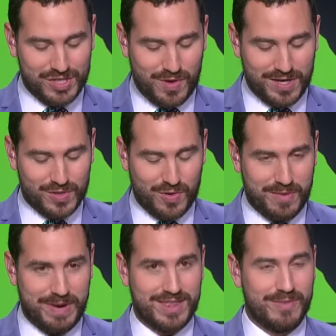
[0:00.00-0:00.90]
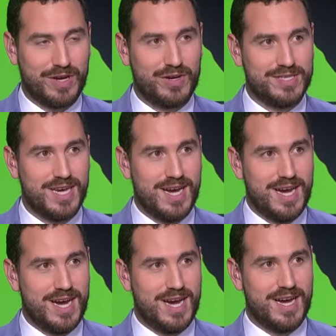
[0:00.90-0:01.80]
want to talk about them because
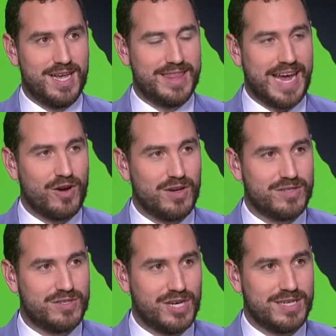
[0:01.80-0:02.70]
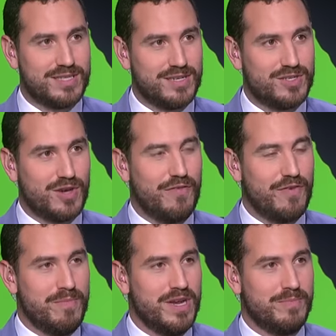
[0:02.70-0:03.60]
they are just so
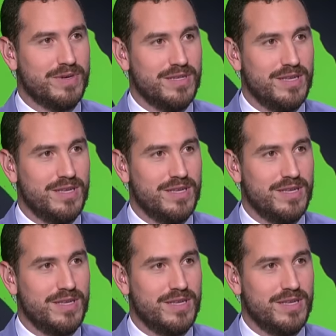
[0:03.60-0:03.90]
formidable,